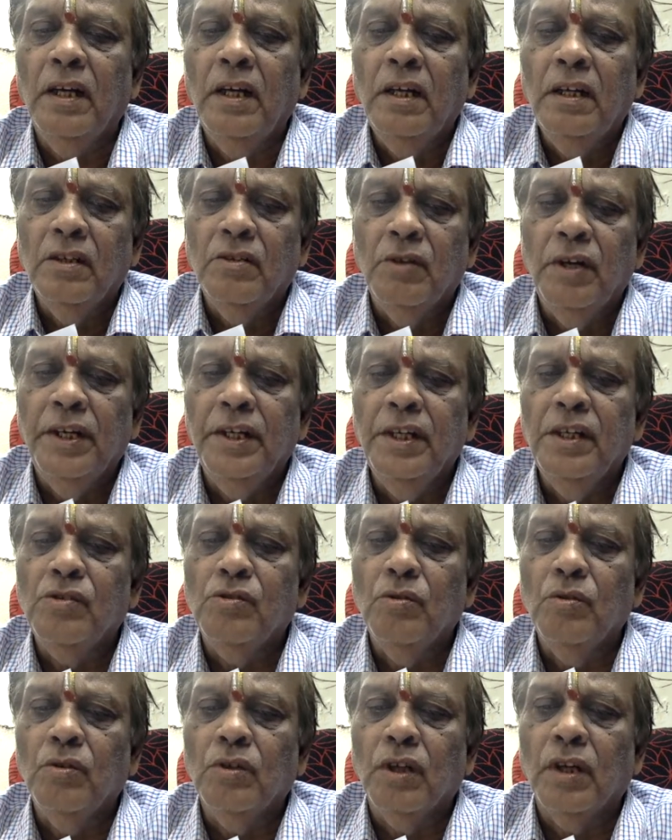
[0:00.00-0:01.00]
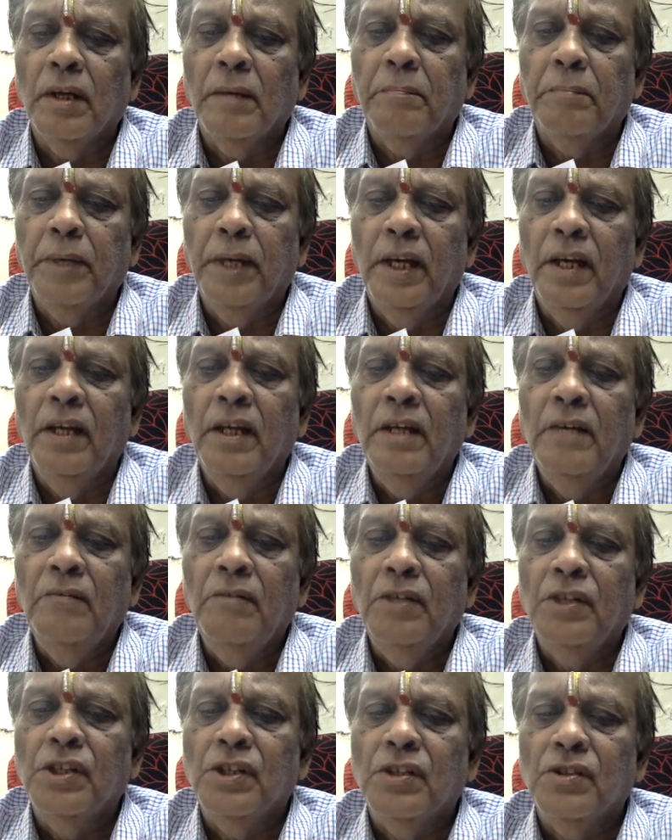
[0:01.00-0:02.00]
to any suit or appeal
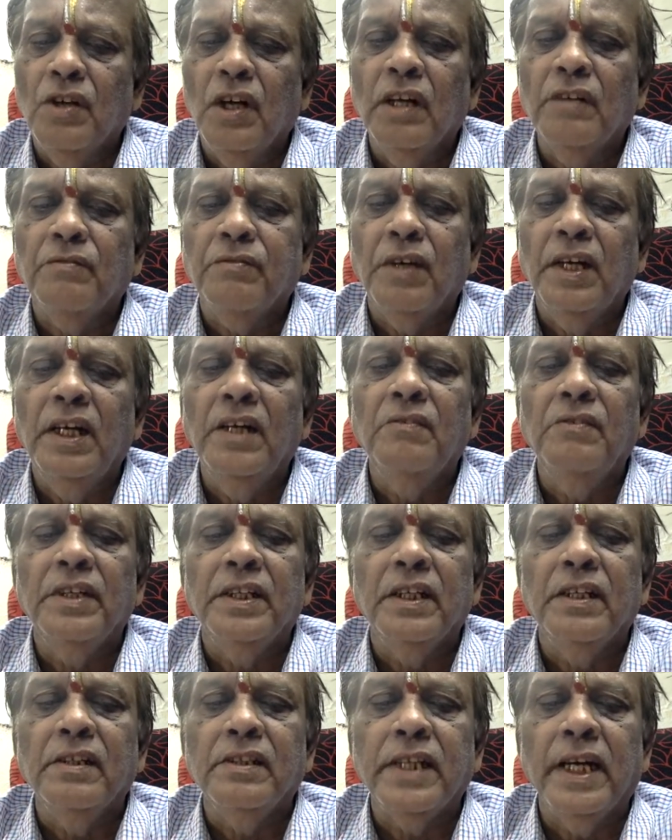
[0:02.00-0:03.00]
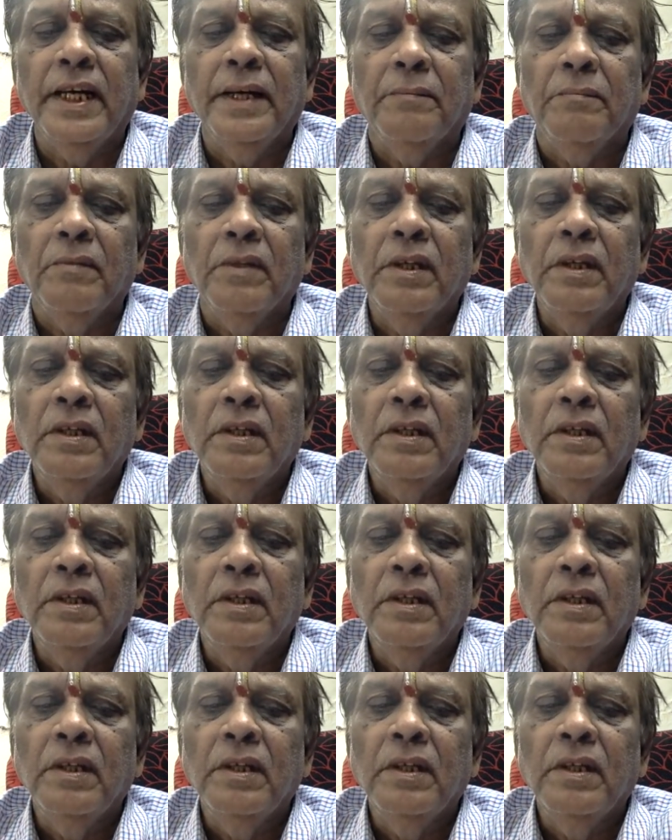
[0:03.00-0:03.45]
which is not filed within time.